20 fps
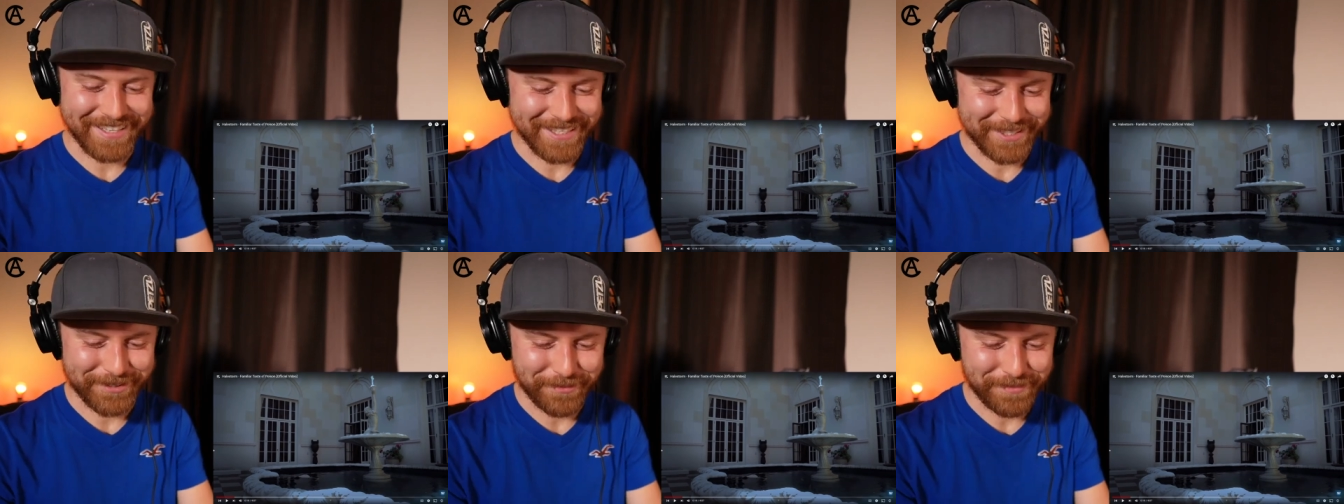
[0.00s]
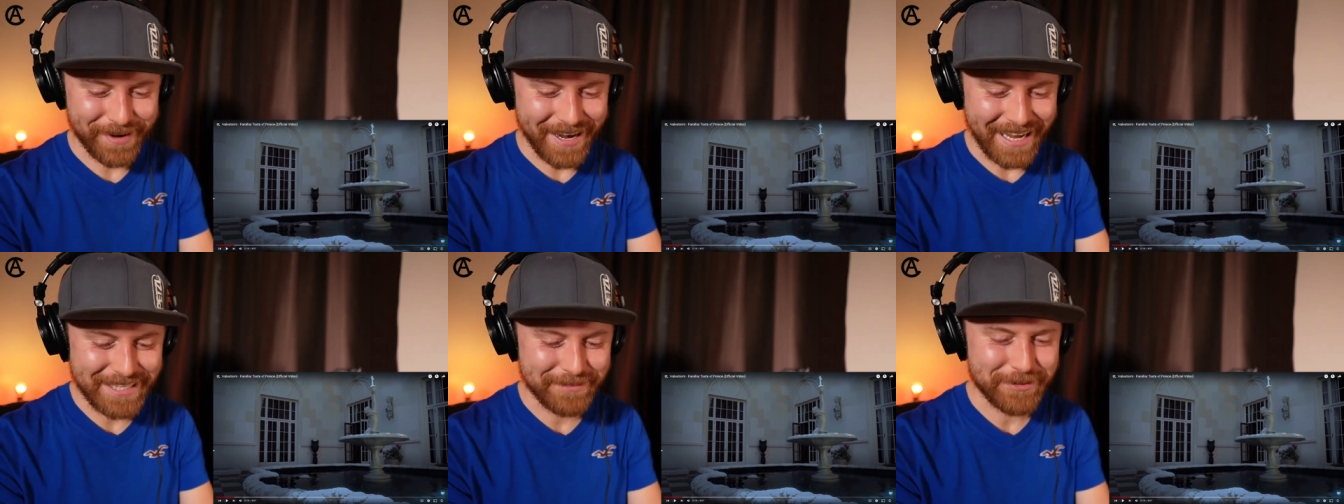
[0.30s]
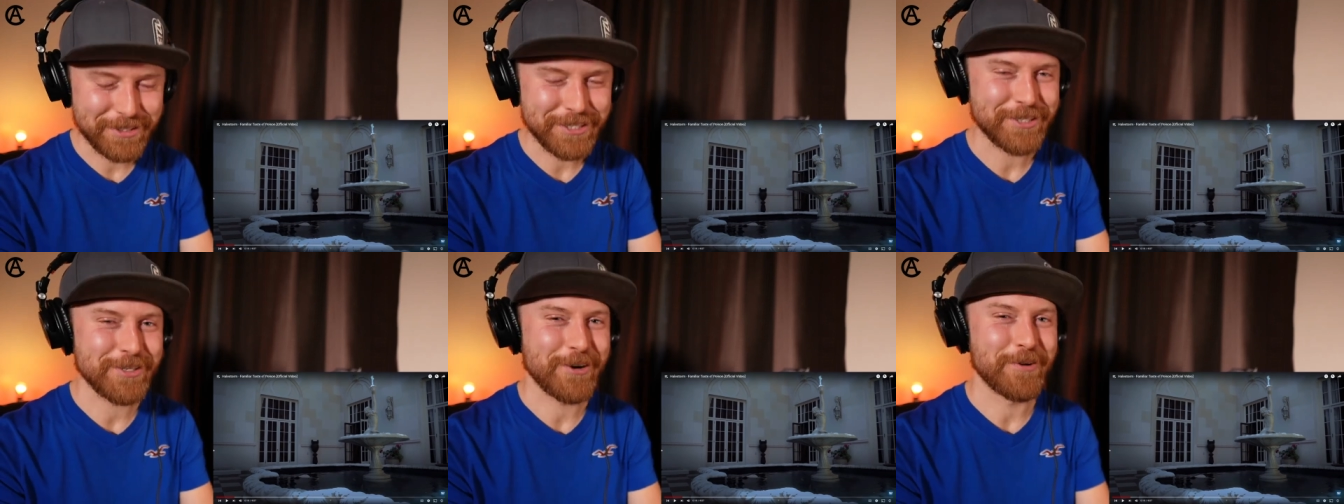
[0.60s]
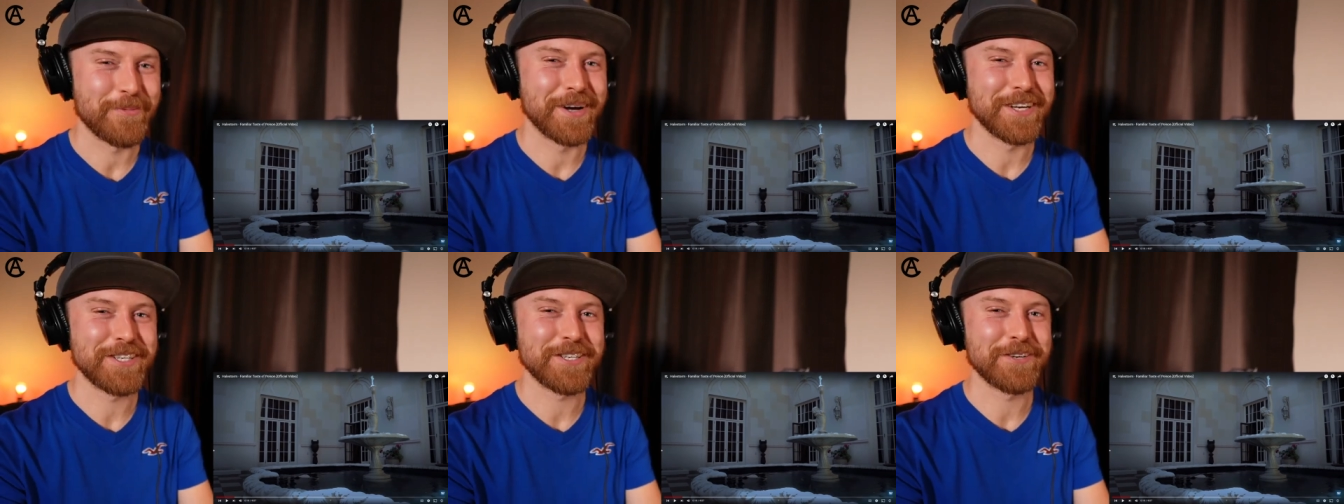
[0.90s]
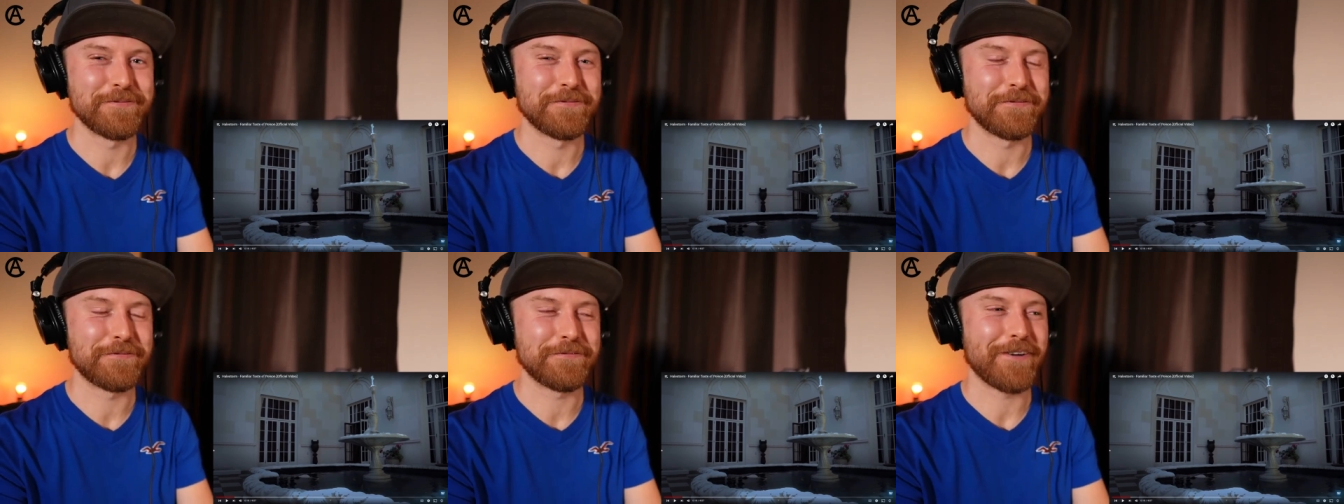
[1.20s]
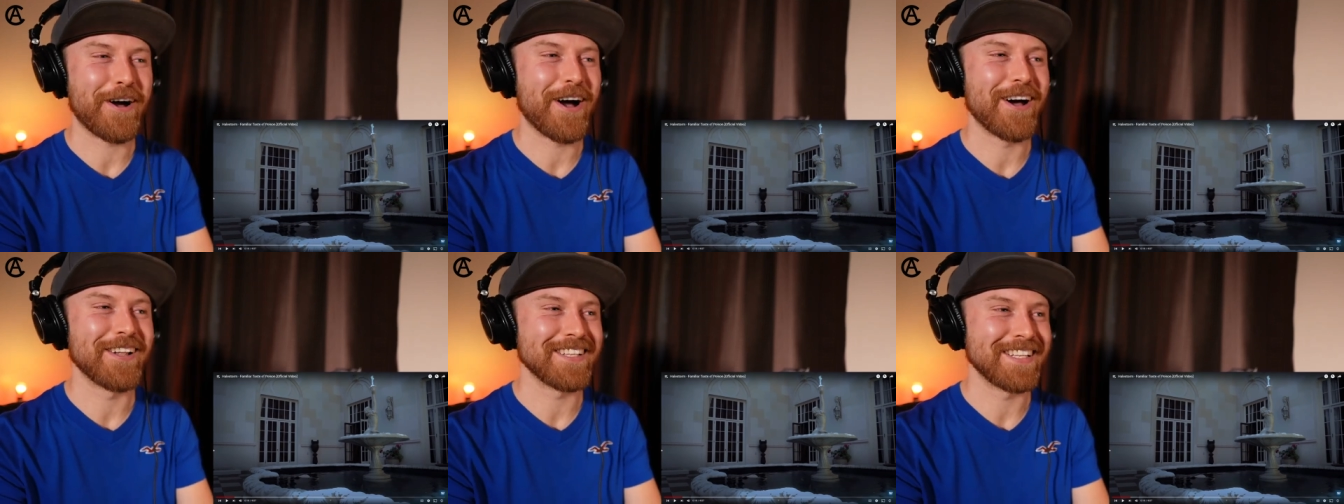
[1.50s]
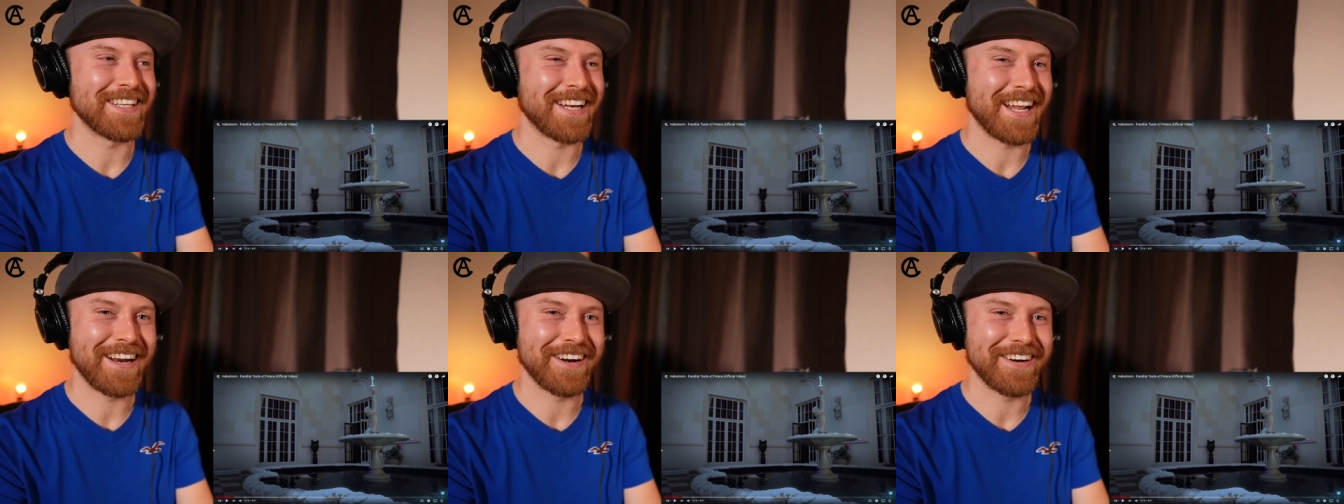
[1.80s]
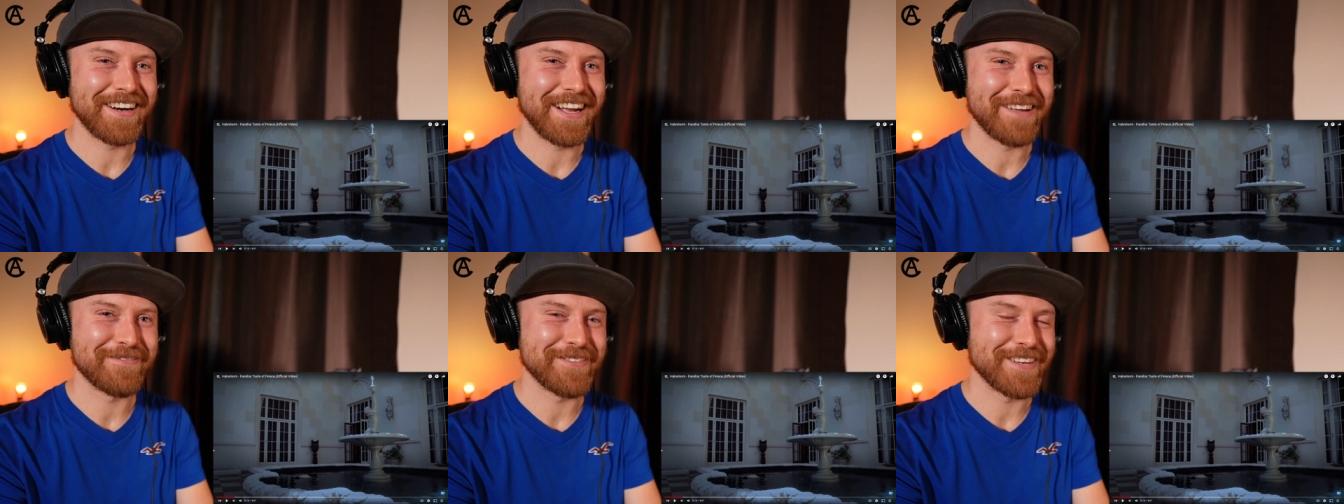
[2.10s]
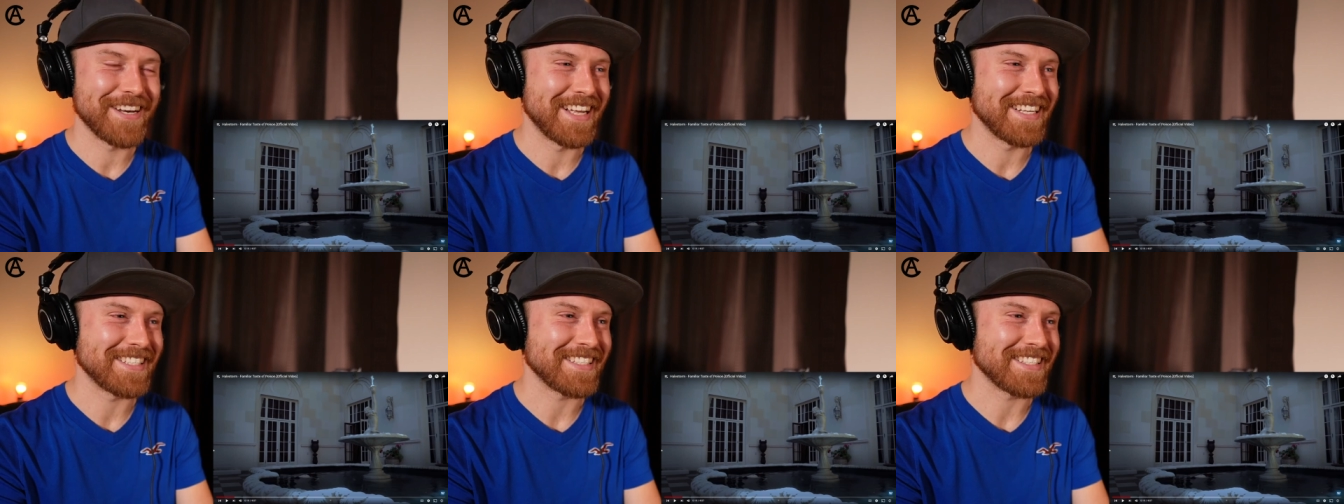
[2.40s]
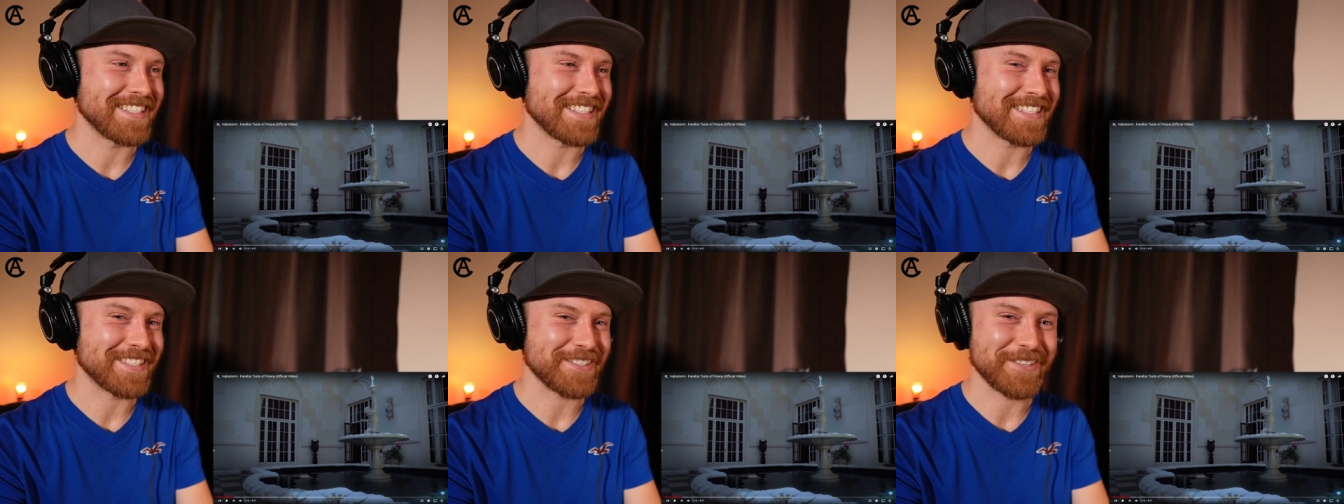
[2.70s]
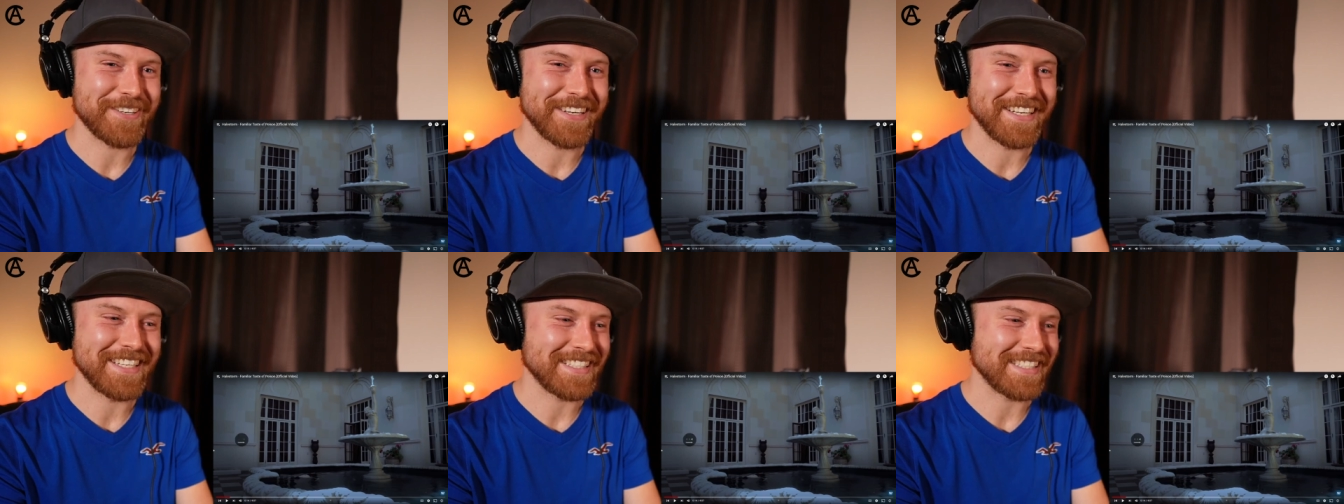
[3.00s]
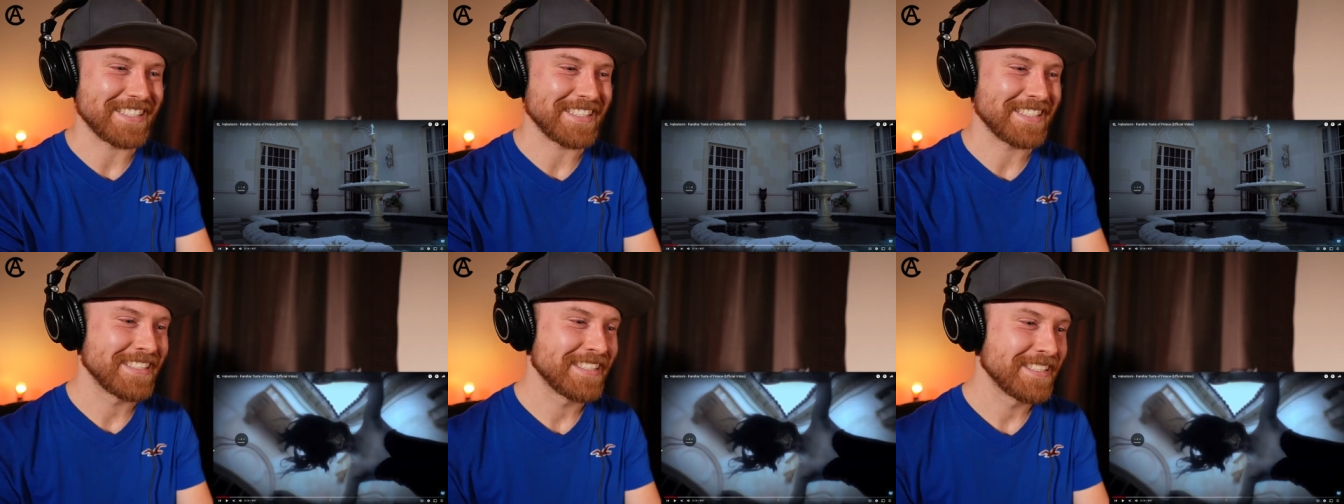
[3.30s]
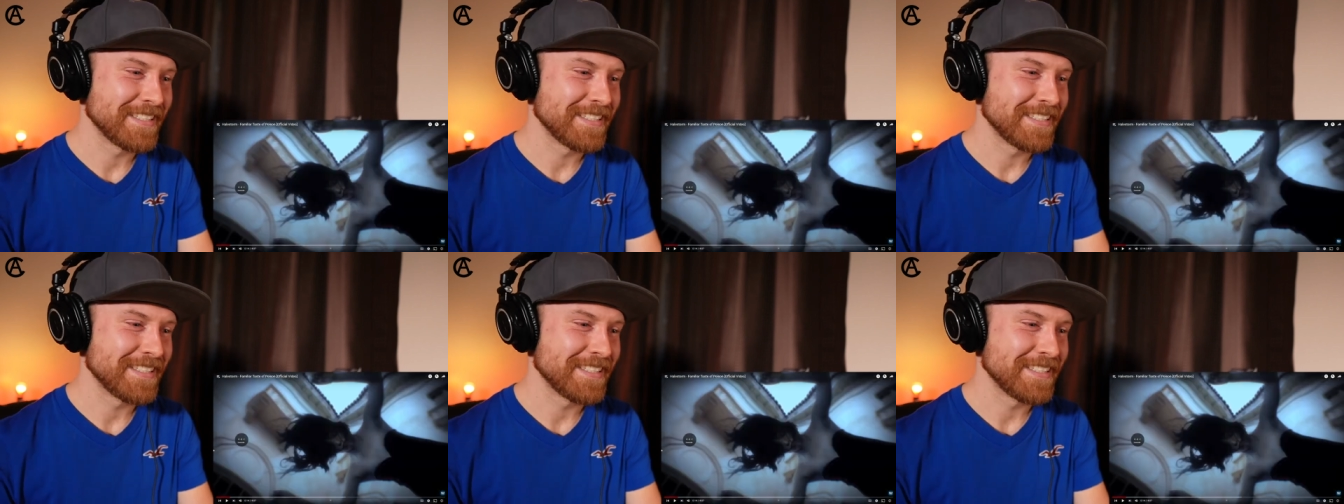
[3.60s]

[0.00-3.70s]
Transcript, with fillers: This reminds me so much of Fallen era Evanescence. Is crazy.